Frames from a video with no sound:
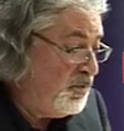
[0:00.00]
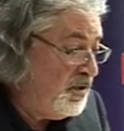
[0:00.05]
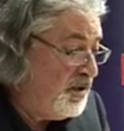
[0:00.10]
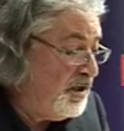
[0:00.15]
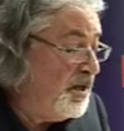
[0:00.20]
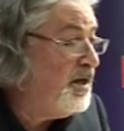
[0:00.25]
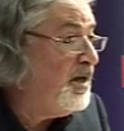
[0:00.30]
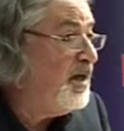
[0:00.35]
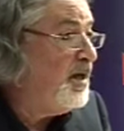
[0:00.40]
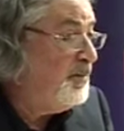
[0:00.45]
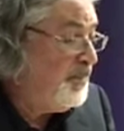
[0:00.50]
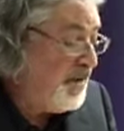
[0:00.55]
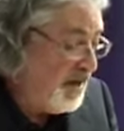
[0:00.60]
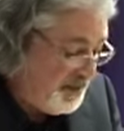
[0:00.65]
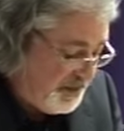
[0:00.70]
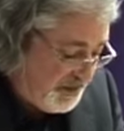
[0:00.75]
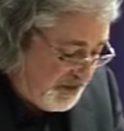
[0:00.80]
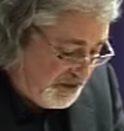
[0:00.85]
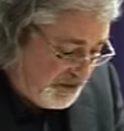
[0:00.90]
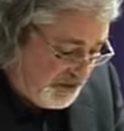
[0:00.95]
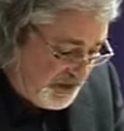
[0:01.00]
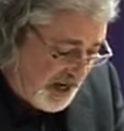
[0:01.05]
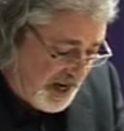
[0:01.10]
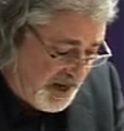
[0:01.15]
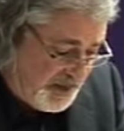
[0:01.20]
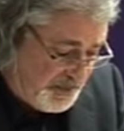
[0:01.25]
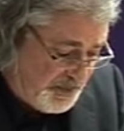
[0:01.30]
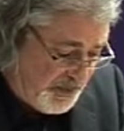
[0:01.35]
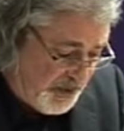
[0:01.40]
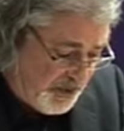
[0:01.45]
and Woolley published
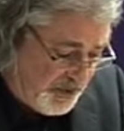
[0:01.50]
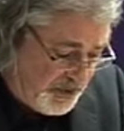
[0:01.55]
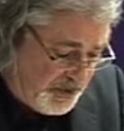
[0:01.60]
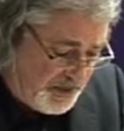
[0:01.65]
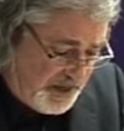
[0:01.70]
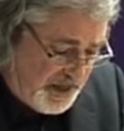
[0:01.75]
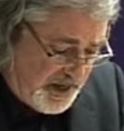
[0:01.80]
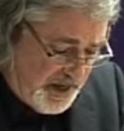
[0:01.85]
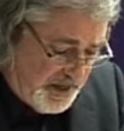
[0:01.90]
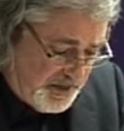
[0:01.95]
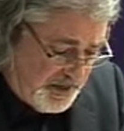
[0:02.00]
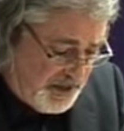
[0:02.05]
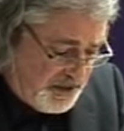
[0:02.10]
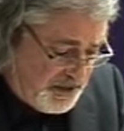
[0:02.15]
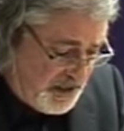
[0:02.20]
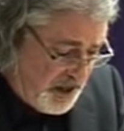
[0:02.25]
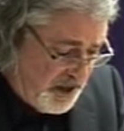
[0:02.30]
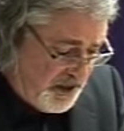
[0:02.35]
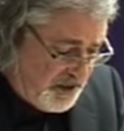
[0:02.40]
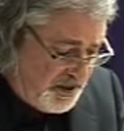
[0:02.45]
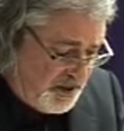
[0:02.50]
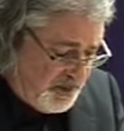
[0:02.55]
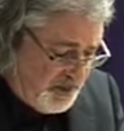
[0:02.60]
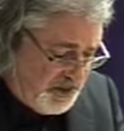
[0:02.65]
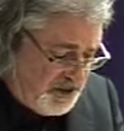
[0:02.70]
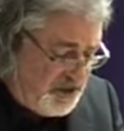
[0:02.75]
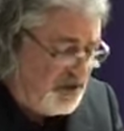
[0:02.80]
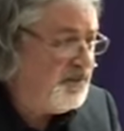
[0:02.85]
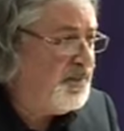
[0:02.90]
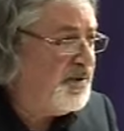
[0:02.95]
that book, these
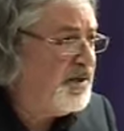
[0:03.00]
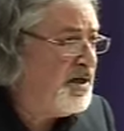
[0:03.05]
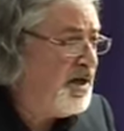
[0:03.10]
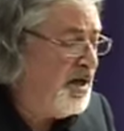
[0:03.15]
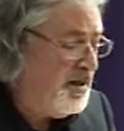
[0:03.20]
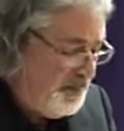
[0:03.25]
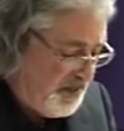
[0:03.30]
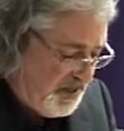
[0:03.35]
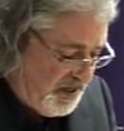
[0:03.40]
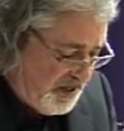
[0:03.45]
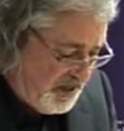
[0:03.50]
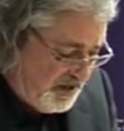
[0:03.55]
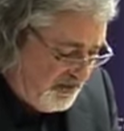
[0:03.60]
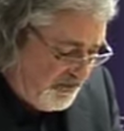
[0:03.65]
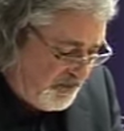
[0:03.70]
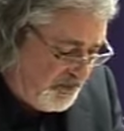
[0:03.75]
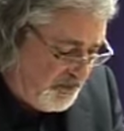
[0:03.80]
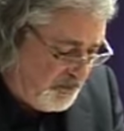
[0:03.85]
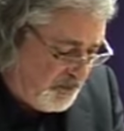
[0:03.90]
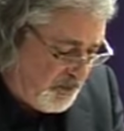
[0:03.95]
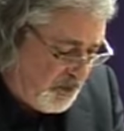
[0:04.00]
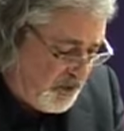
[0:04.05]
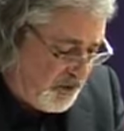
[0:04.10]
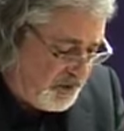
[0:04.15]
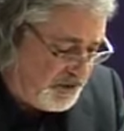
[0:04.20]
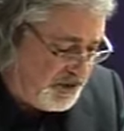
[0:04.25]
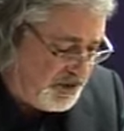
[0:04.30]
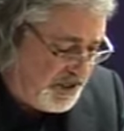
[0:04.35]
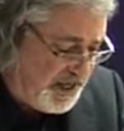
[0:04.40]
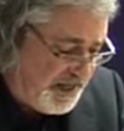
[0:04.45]
arguments have become even
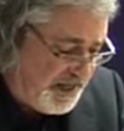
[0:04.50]
more